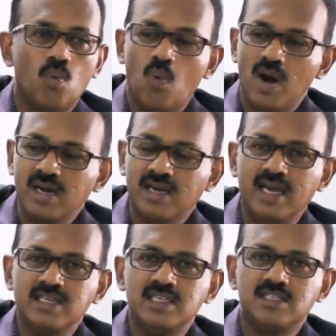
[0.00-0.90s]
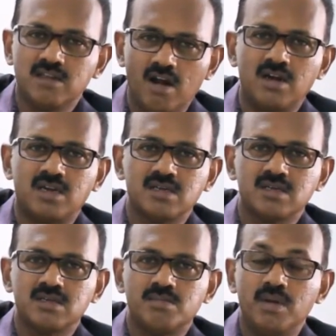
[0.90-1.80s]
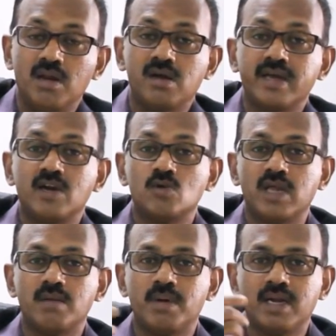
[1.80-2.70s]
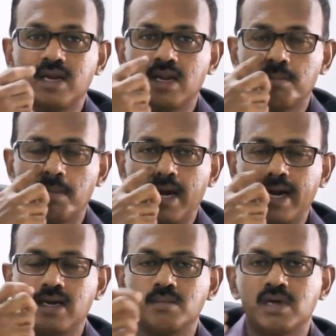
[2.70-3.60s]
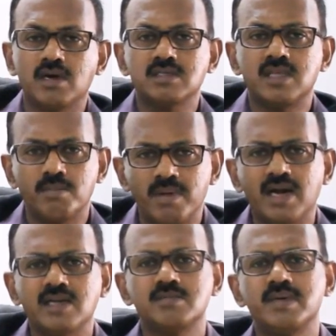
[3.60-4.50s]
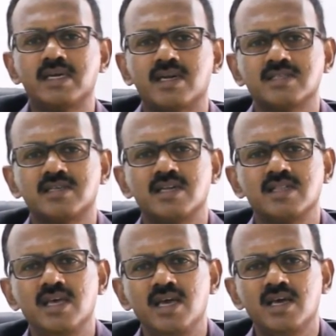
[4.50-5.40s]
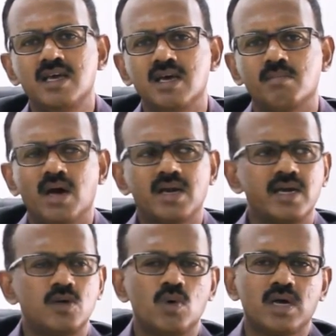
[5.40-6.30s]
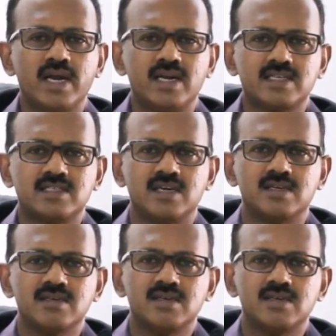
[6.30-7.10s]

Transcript: 1 kg salt belonging to that particular brand, because that brand is being trusted in the market to a great extent.